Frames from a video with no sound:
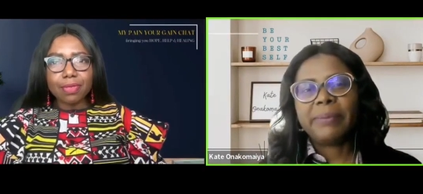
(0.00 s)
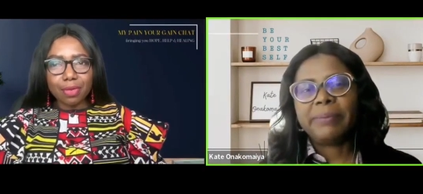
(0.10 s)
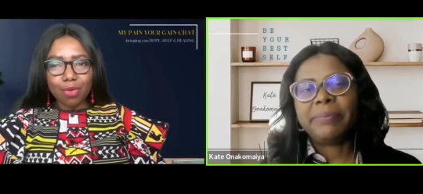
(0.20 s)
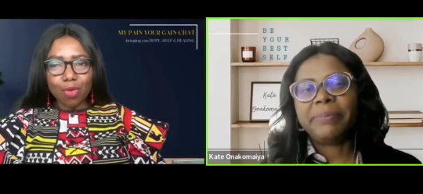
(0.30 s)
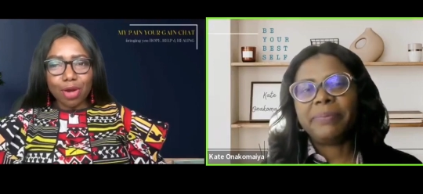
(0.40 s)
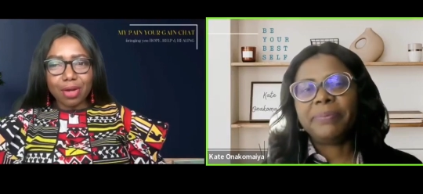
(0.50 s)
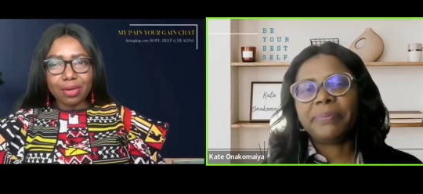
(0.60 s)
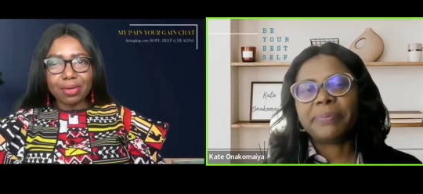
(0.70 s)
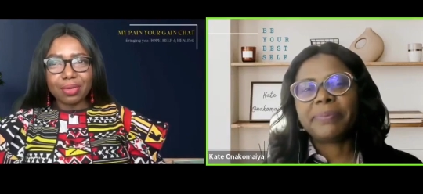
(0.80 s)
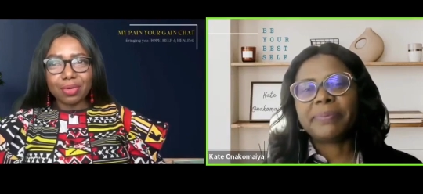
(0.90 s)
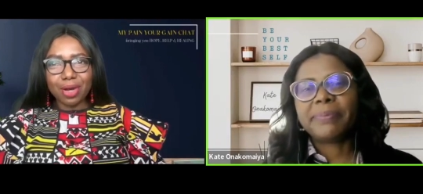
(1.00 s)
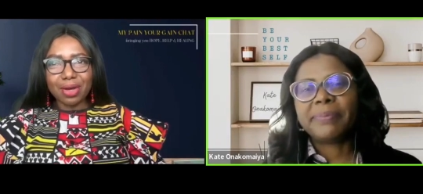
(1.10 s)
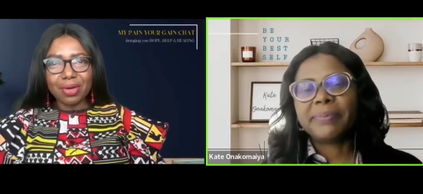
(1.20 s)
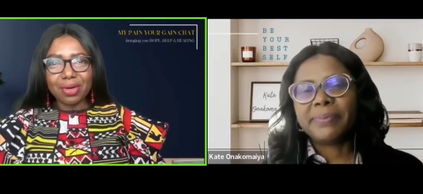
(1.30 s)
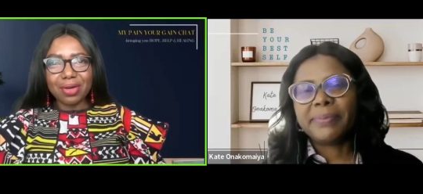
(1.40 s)
Speaker 1: Wow,
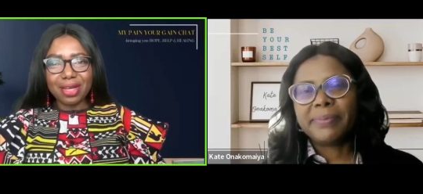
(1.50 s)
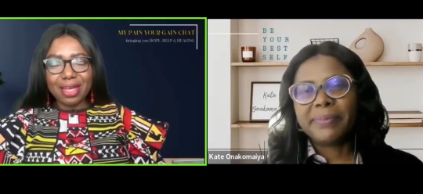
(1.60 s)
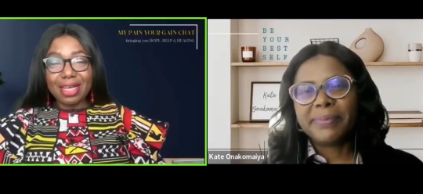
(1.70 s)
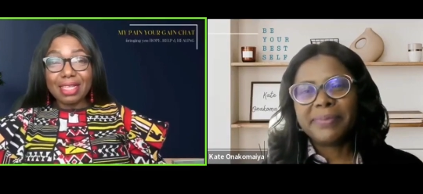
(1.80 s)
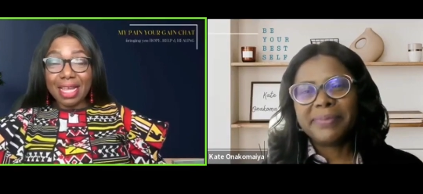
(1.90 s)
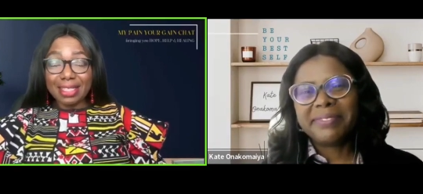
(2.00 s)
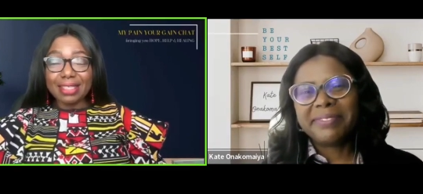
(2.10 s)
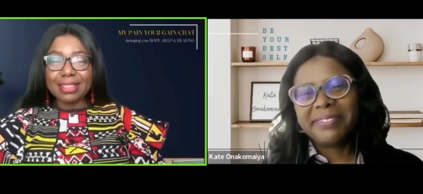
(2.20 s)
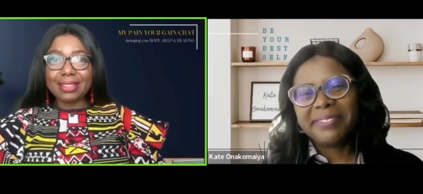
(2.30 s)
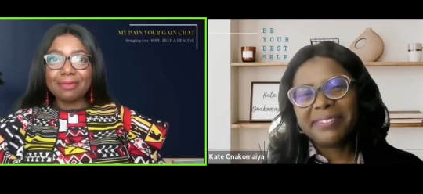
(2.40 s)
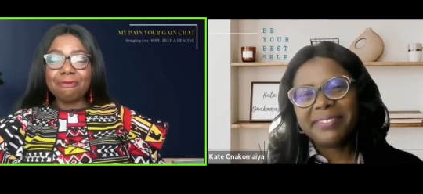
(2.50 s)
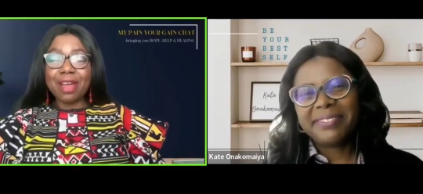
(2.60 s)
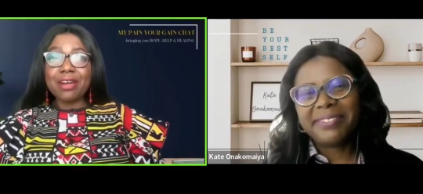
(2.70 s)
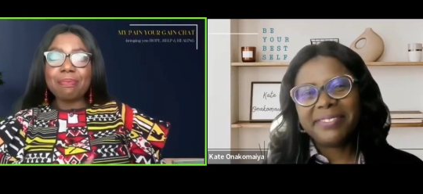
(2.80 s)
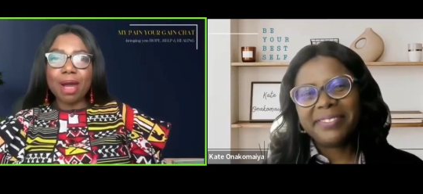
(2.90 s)
wow, that is
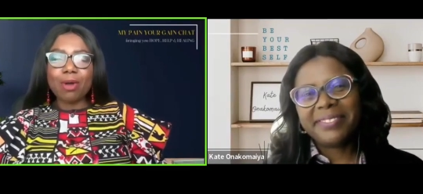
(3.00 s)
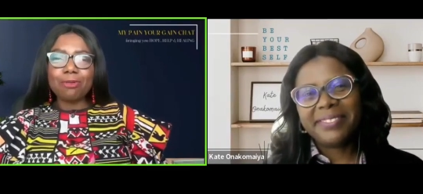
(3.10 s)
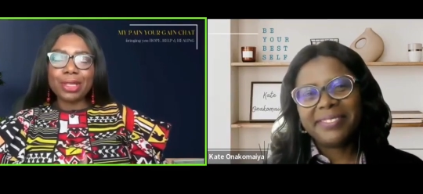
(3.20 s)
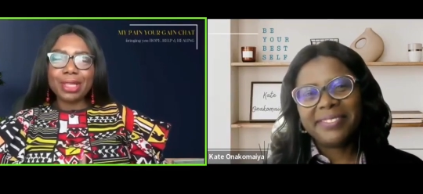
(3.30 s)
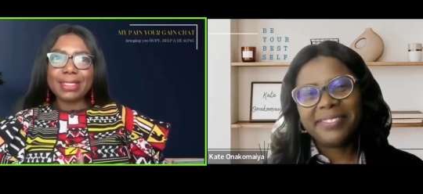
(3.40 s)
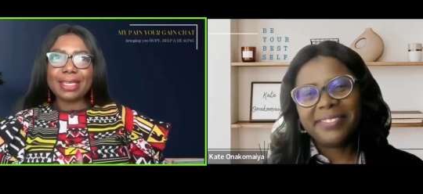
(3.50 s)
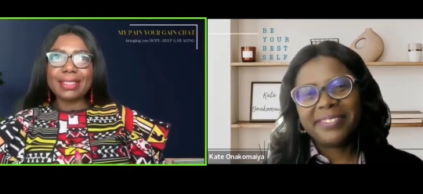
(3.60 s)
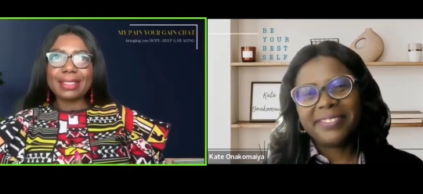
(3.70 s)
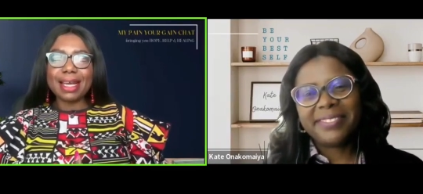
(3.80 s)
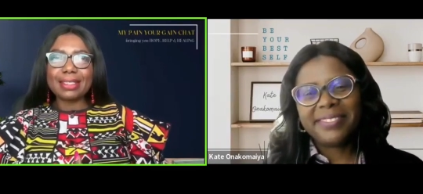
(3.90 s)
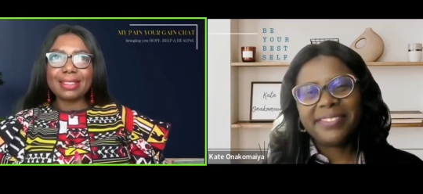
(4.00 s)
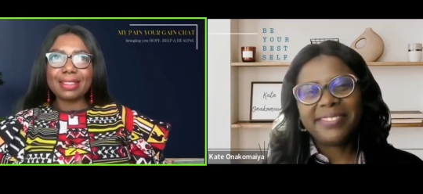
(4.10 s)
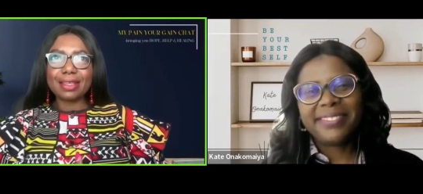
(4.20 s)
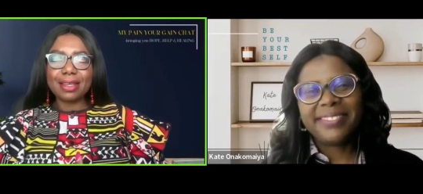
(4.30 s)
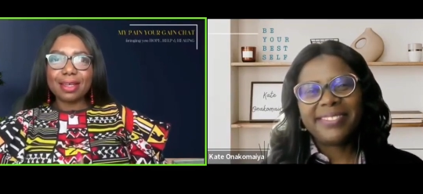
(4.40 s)
very powerful in the sense
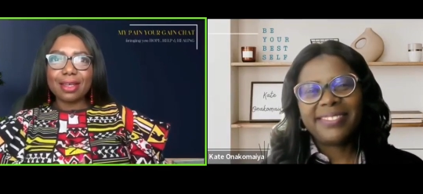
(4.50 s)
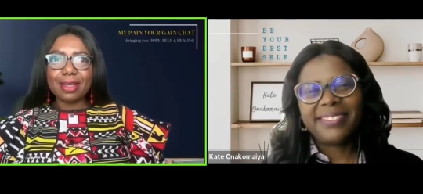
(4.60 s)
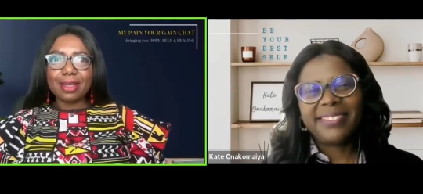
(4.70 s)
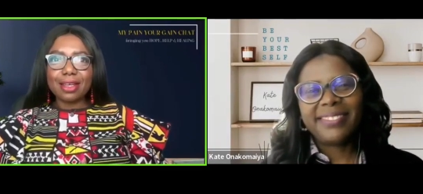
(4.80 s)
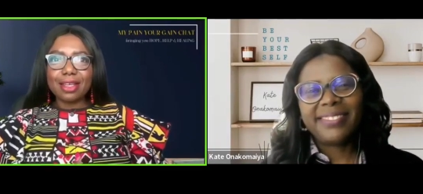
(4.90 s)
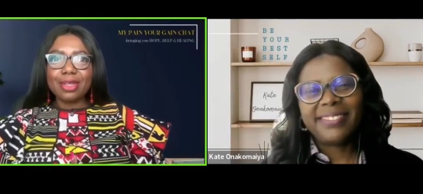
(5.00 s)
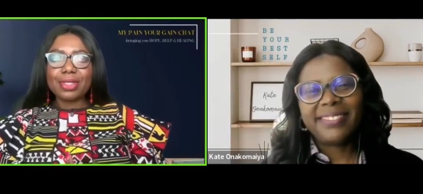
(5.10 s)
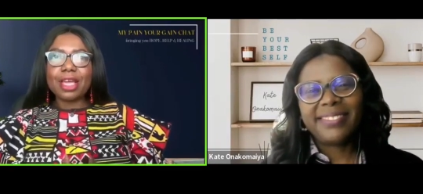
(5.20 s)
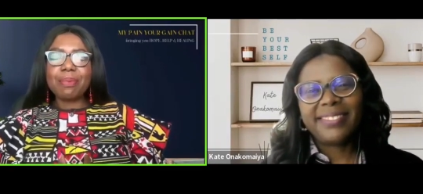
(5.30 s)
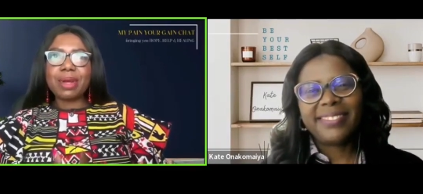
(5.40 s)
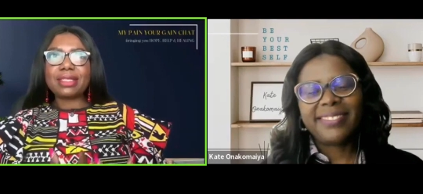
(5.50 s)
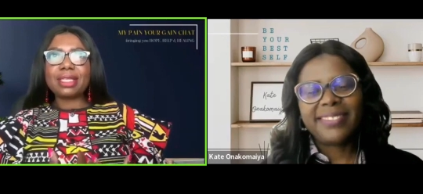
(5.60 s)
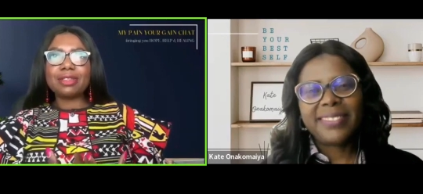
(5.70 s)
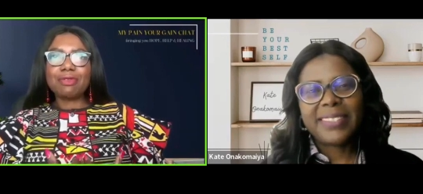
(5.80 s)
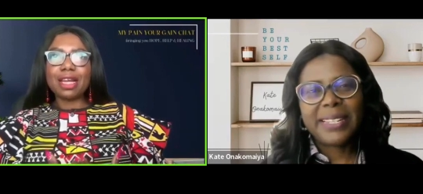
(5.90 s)
that you say a
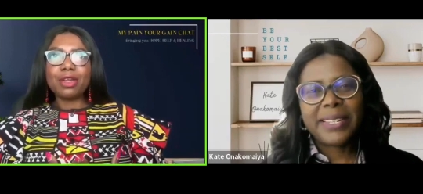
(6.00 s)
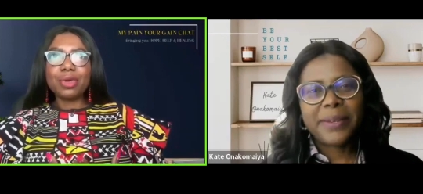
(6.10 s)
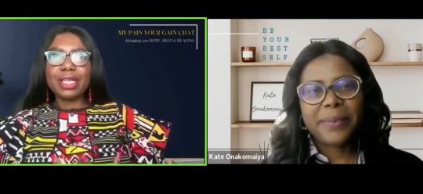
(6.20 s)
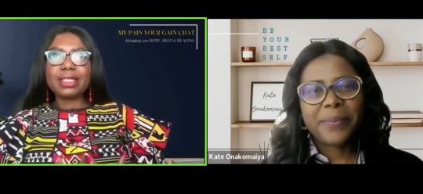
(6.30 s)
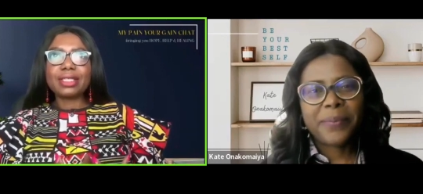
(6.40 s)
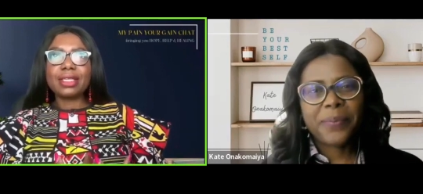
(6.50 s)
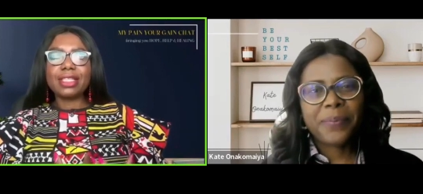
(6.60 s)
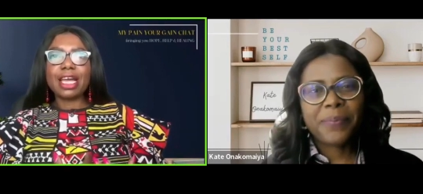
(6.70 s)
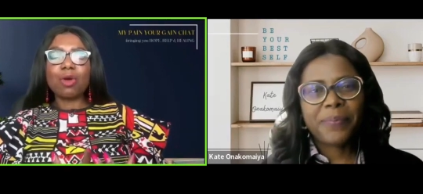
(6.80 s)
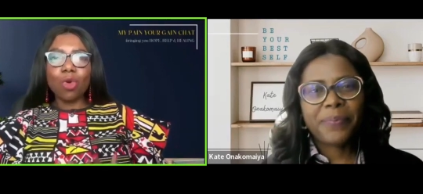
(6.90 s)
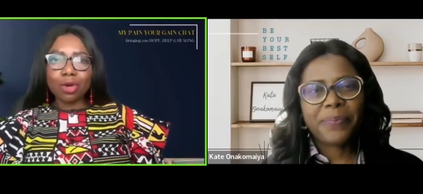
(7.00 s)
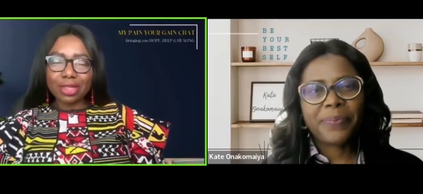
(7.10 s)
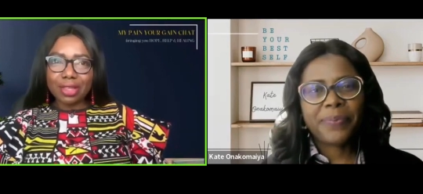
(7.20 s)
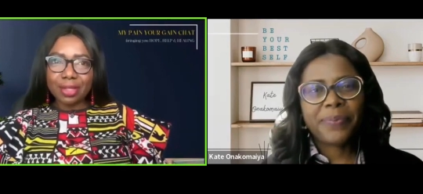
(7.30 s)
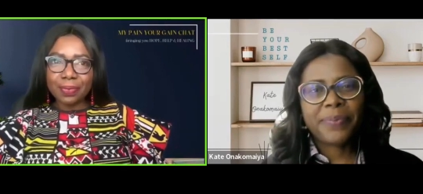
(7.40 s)
person's value is their
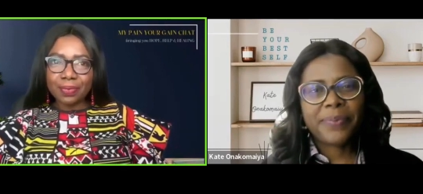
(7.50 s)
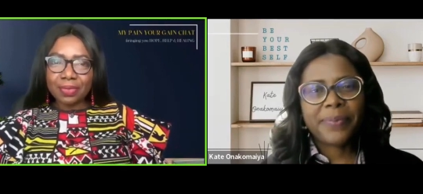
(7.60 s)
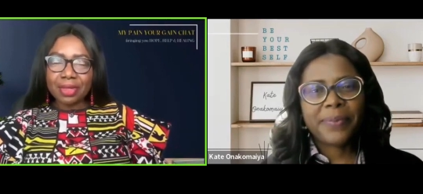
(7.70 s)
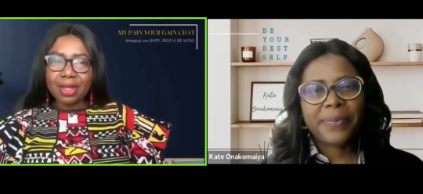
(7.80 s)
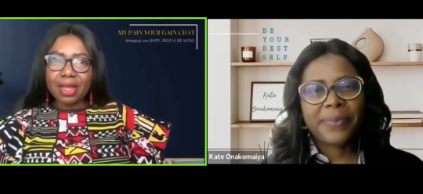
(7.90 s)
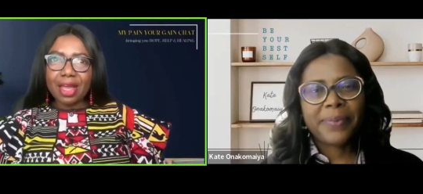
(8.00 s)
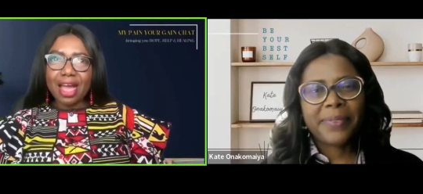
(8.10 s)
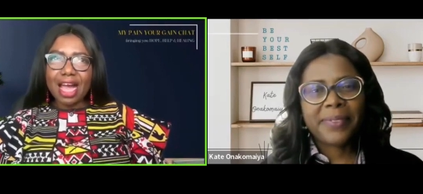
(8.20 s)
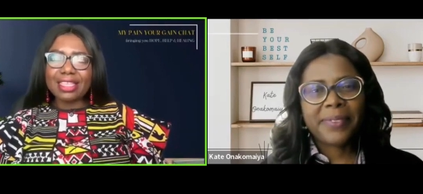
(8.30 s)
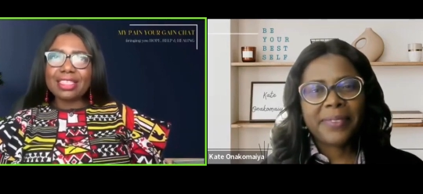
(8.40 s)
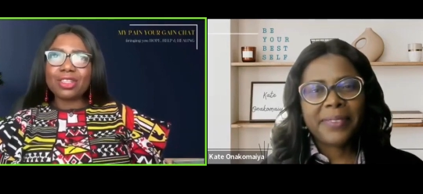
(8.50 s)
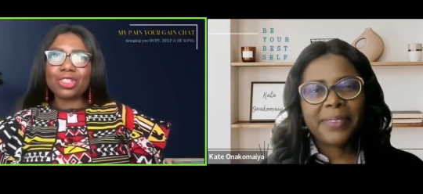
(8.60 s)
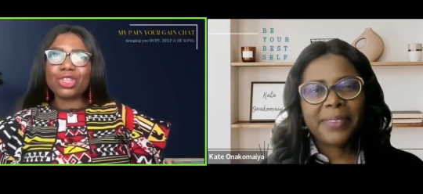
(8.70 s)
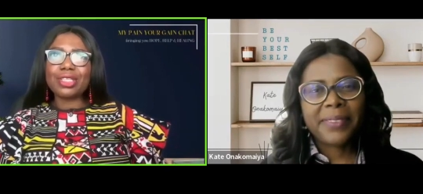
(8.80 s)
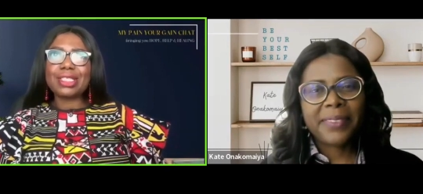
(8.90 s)
worth, and it's
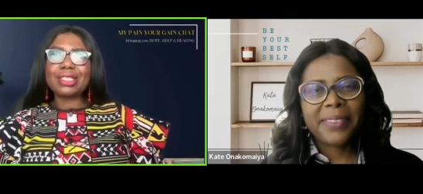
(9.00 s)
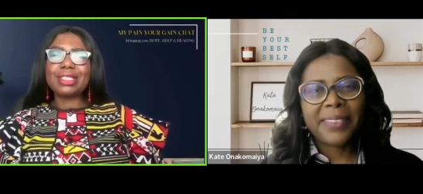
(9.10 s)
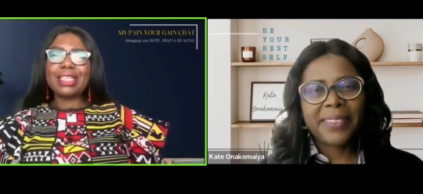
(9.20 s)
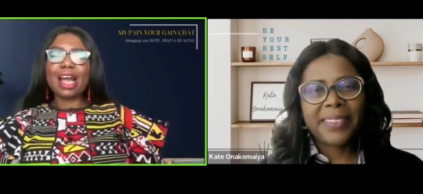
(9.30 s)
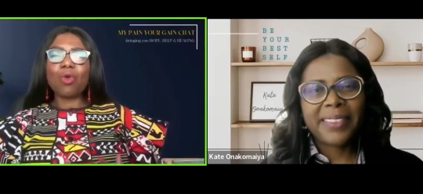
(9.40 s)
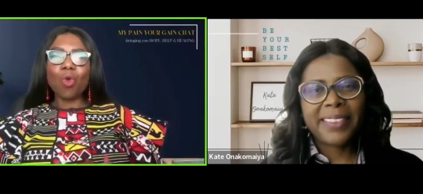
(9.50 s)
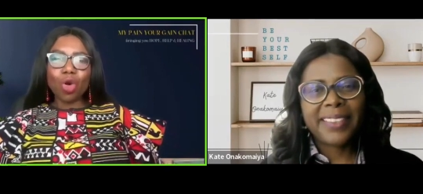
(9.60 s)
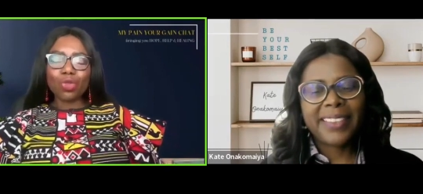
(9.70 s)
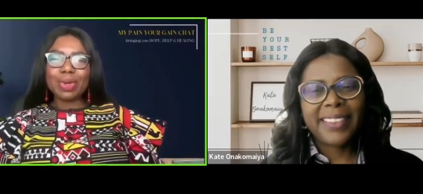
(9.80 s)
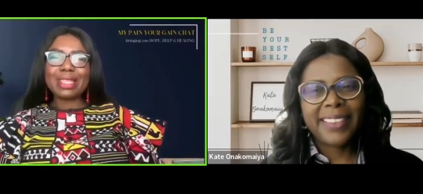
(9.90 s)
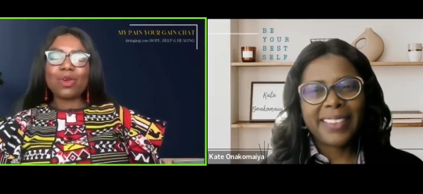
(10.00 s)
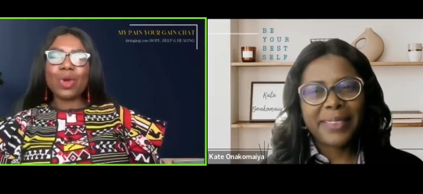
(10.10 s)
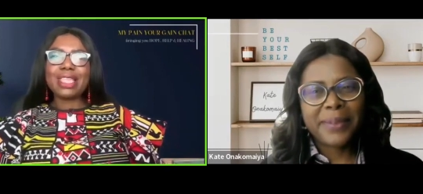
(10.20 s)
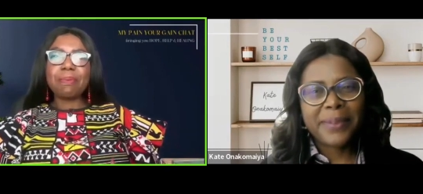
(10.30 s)
not just their worth, but the way they